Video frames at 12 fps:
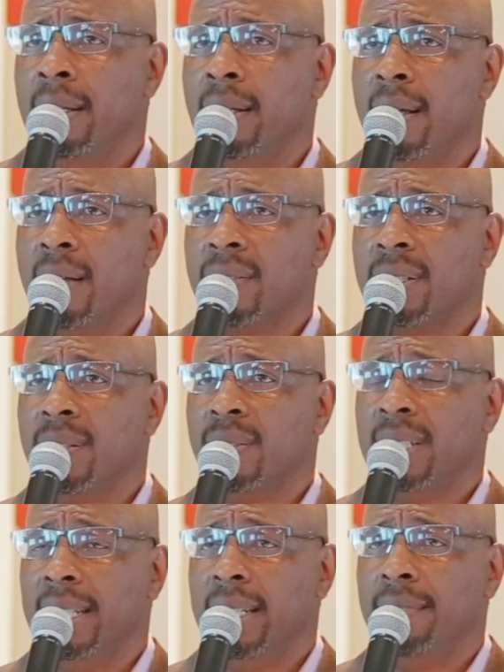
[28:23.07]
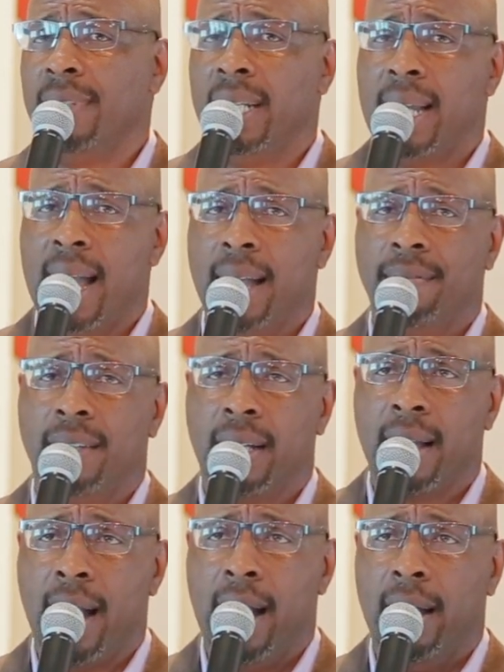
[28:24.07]
and also to live a life, a,
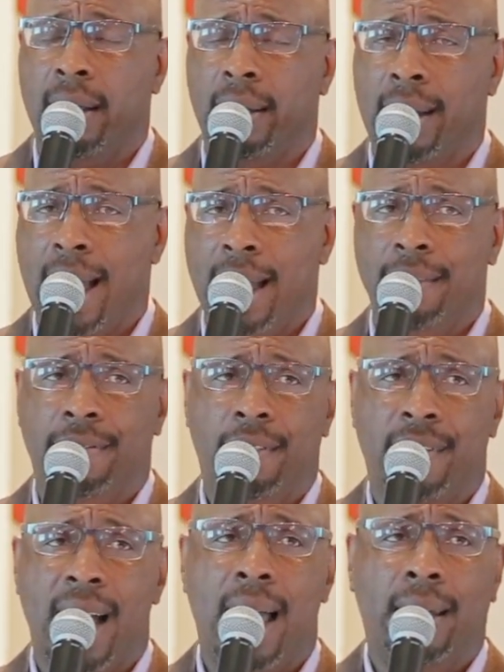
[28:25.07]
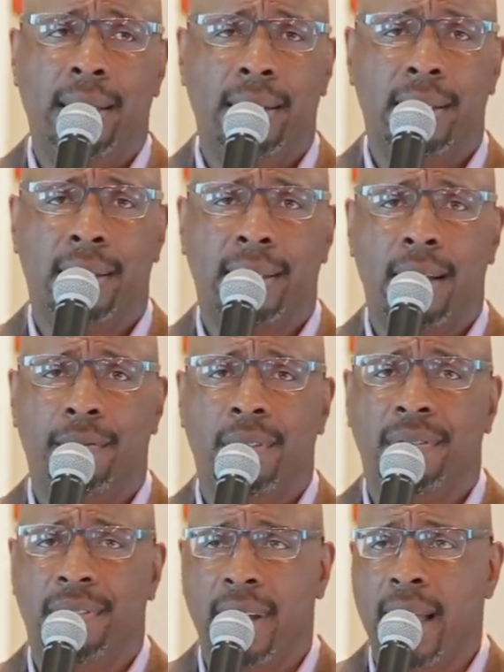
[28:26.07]
God, a life of godliness that
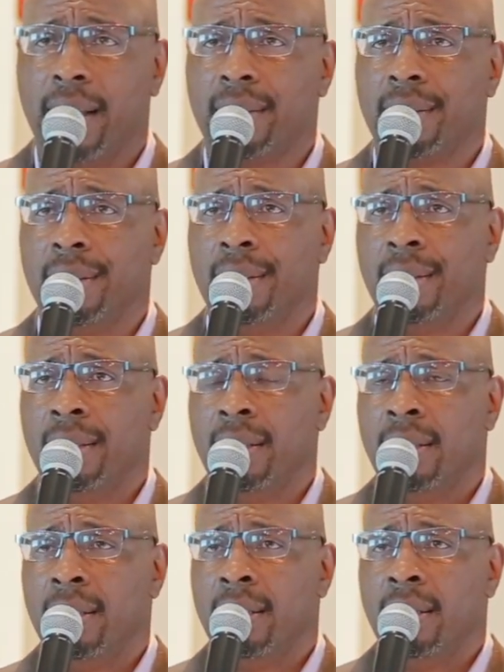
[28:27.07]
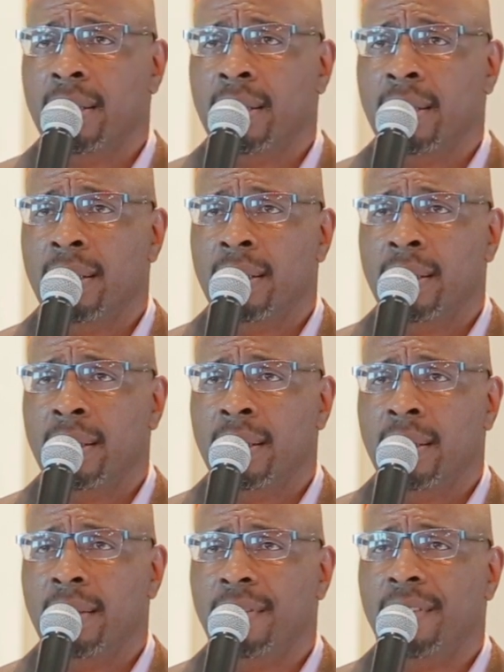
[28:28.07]
reflects
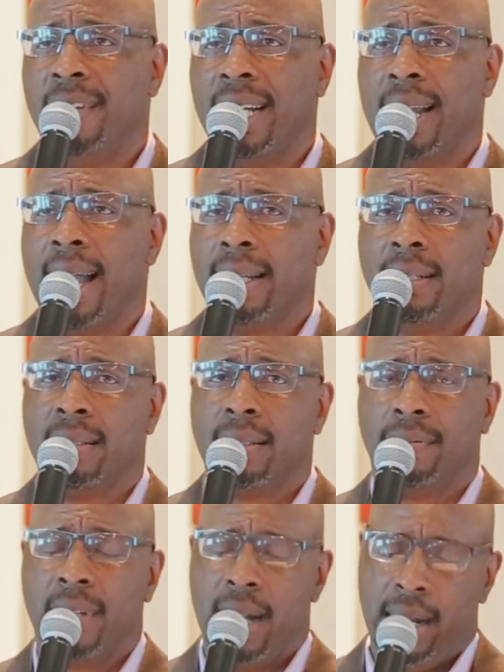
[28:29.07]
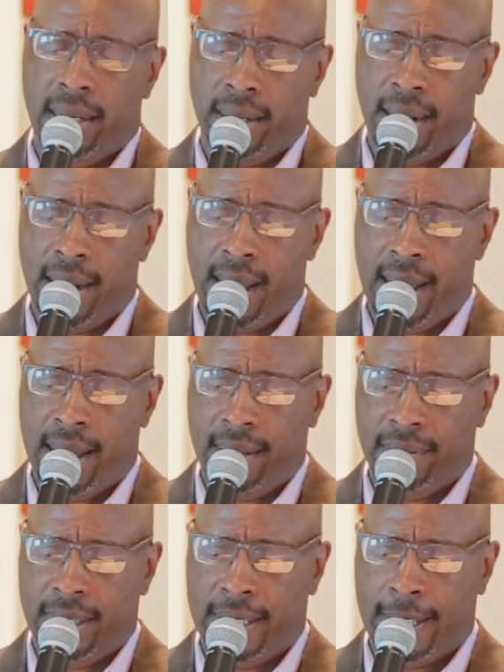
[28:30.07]
the very likeness of God in our
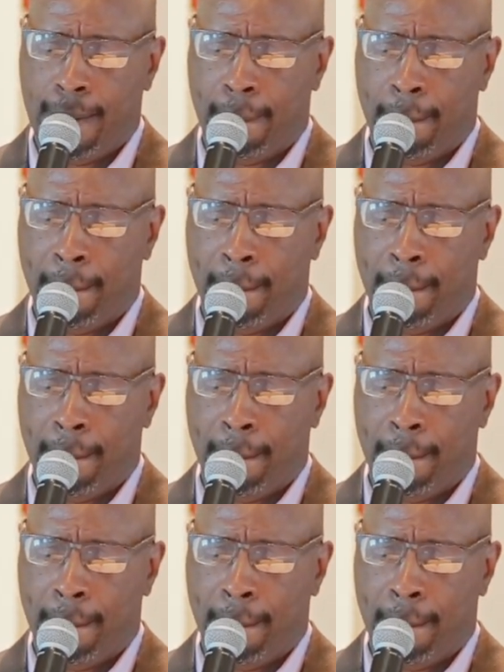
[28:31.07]
lives.